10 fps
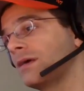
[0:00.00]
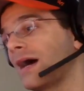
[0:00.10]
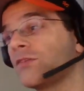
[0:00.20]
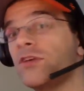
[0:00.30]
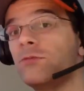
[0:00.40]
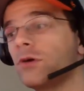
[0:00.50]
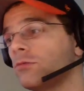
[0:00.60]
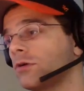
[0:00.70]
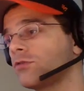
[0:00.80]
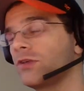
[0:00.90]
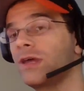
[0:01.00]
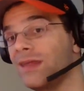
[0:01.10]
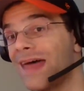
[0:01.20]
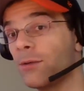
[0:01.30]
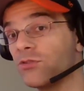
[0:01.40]
I seen once,
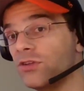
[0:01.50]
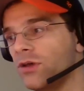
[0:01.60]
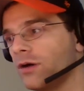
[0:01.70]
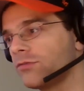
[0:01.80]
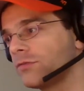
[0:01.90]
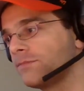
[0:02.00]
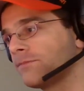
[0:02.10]
and that was enough.